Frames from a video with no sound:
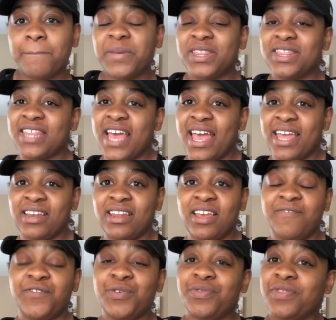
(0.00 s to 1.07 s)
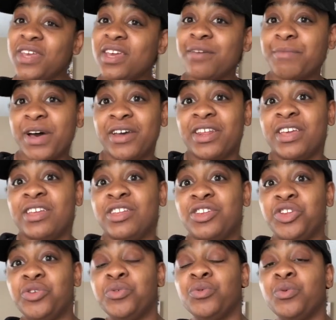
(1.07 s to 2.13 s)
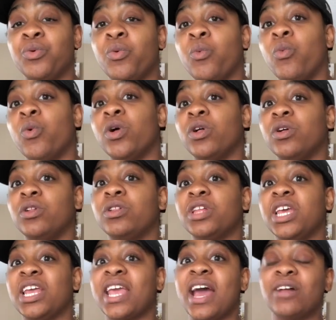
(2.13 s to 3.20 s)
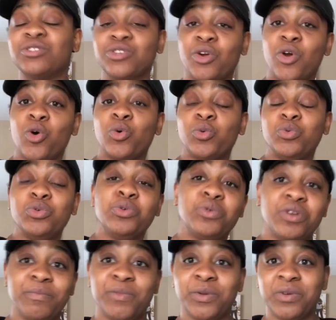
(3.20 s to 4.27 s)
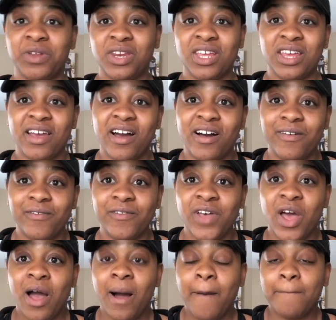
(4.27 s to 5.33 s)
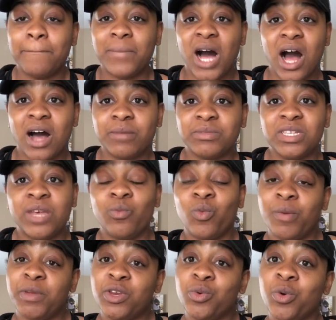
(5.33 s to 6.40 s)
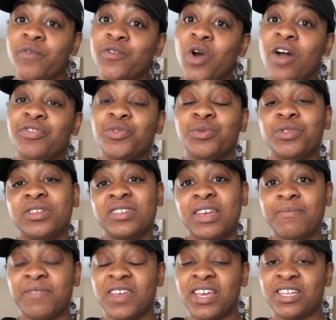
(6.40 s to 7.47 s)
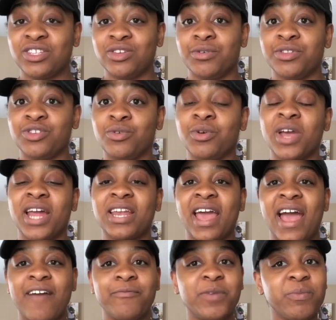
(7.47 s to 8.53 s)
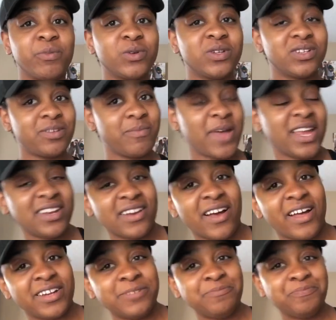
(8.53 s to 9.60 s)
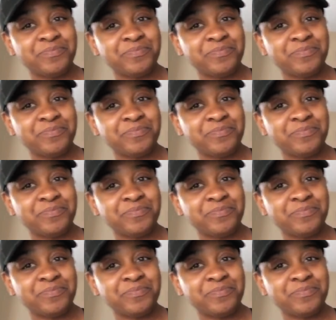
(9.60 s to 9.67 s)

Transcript: But then if you think about it, you will encounter a whole new community of moms and women who have gone through the same thing as you, and you kind of have people to depend on.